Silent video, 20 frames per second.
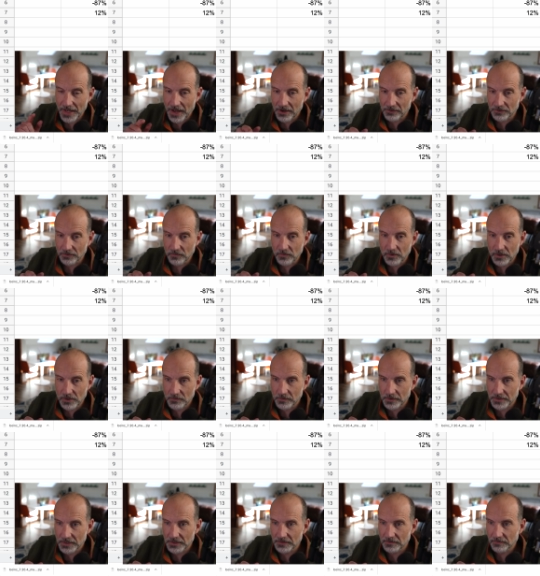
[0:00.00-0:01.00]
how to work
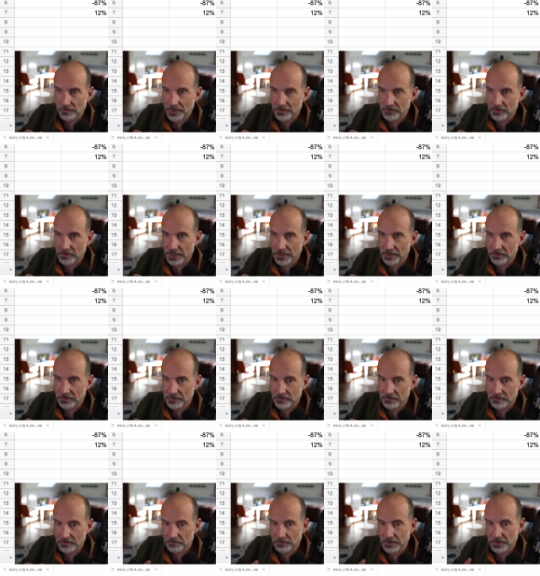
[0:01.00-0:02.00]
with these special
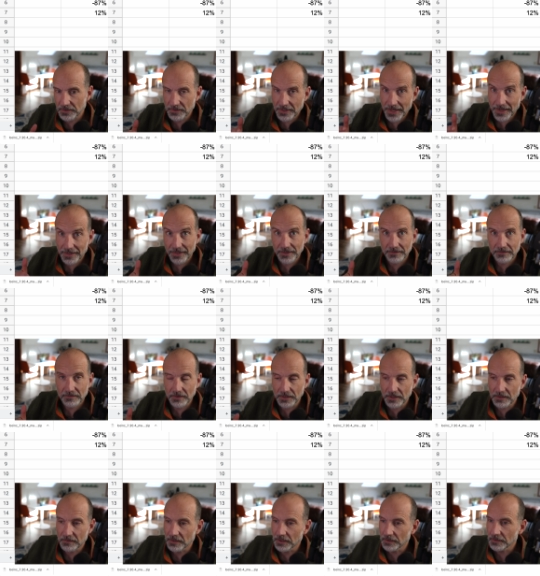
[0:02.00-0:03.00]
characters, but that gets it
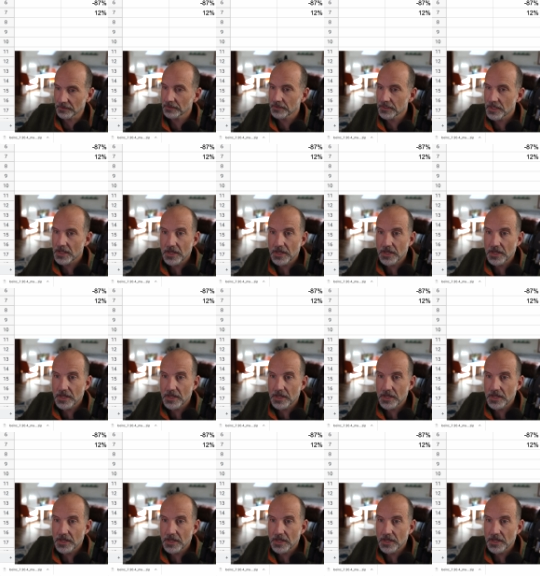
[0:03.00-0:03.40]
in there.